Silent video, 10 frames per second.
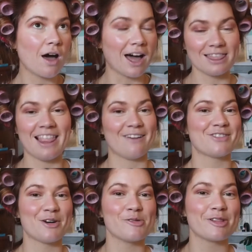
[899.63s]
I love
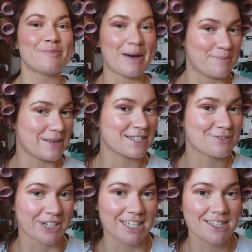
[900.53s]
that all of my
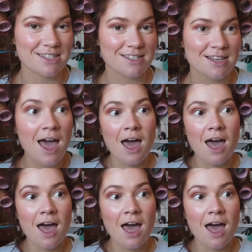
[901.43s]
best friends